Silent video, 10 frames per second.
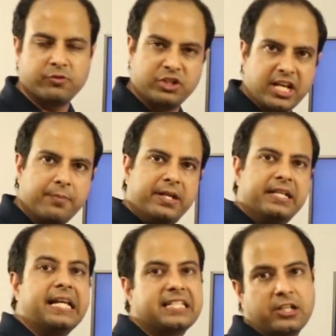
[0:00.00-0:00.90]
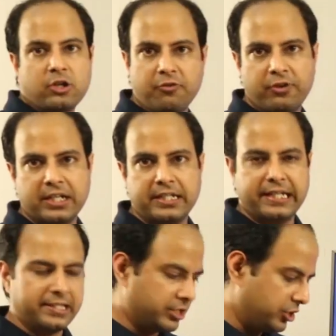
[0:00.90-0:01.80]
which can be nicely
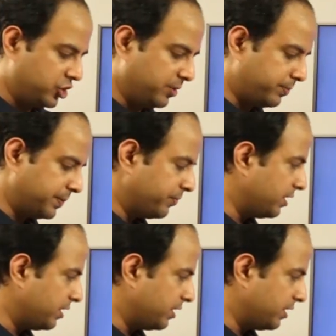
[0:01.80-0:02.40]
configured inside CHIMP.